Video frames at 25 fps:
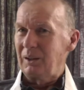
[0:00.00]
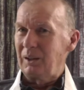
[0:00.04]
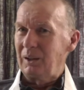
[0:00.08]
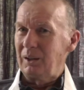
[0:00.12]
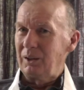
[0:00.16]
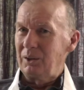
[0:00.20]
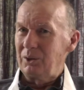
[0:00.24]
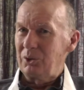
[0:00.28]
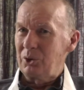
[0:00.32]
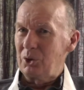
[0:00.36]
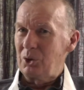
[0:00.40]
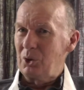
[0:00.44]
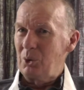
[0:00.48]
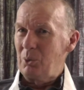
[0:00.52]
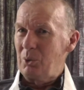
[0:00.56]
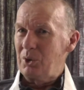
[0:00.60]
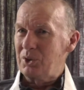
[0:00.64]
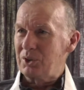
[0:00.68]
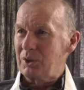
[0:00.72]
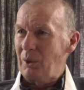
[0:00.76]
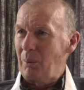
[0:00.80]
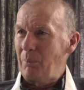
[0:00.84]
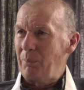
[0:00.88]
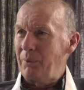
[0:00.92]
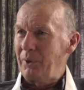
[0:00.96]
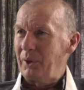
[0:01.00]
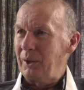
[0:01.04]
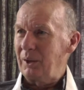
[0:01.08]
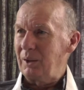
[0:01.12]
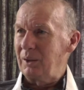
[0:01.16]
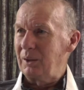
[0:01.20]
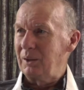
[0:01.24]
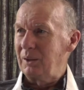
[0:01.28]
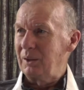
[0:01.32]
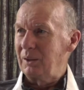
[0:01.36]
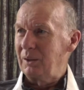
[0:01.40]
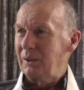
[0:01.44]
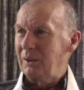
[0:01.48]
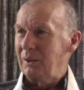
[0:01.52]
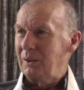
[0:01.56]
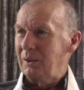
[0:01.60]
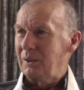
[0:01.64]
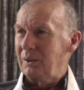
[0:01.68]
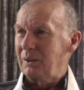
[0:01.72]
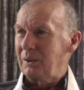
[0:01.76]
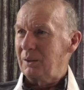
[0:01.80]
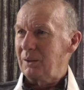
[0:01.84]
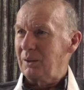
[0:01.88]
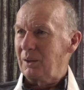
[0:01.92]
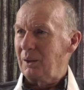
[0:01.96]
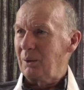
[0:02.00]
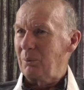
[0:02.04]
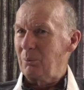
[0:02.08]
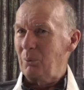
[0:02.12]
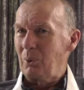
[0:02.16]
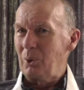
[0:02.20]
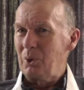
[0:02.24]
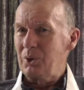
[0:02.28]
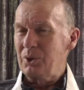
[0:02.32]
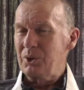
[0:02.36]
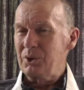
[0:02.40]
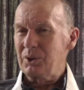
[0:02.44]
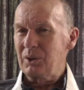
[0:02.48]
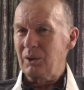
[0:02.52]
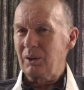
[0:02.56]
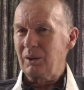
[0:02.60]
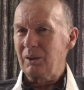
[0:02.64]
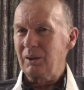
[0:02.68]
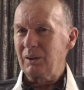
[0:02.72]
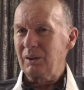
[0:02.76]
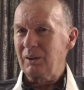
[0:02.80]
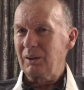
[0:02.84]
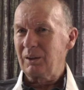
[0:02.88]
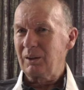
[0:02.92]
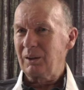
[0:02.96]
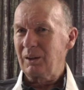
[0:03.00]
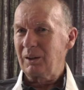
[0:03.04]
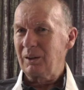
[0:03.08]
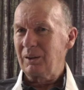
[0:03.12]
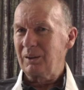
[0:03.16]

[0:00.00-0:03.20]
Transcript: and to do with something that was uh,